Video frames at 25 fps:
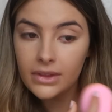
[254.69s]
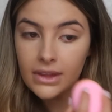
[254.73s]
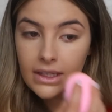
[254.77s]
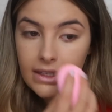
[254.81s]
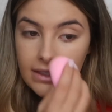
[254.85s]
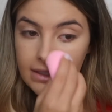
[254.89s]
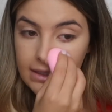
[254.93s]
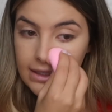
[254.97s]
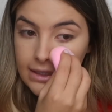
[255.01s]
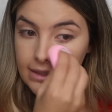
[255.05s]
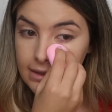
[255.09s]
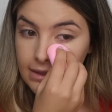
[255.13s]

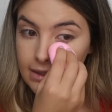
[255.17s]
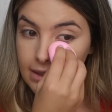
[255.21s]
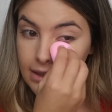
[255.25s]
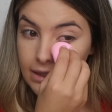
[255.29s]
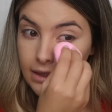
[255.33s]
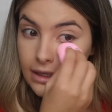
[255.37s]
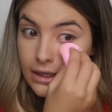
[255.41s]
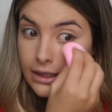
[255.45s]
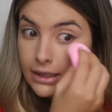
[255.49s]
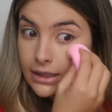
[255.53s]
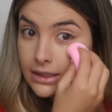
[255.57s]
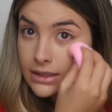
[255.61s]
This
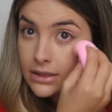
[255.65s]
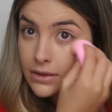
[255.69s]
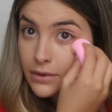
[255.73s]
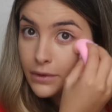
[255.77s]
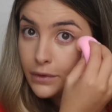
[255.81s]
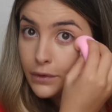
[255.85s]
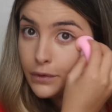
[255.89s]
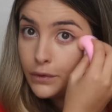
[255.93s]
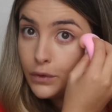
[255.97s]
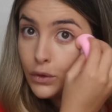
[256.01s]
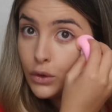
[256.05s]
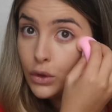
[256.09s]
concealer is
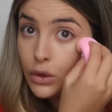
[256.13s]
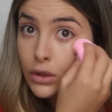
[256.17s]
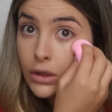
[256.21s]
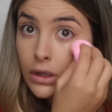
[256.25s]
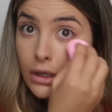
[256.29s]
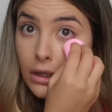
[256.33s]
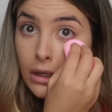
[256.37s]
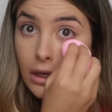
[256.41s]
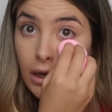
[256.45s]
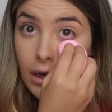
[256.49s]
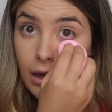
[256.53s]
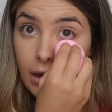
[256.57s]

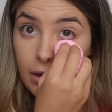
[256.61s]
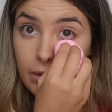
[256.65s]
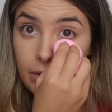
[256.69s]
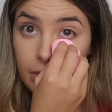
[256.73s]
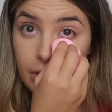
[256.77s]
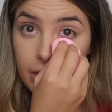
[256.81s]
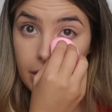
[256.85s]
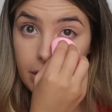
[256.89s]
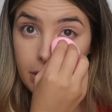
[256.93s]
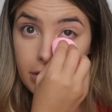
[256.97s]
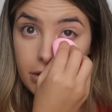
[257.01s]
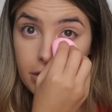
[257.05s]
full
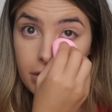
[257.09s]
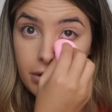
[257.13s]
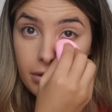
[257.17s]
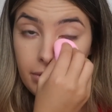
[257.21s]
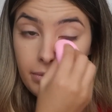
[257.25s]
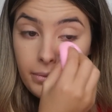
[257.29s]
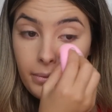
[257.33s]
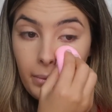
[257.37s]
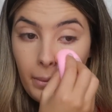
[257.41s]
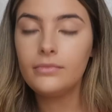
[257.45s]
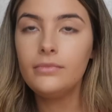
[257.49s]
coverage.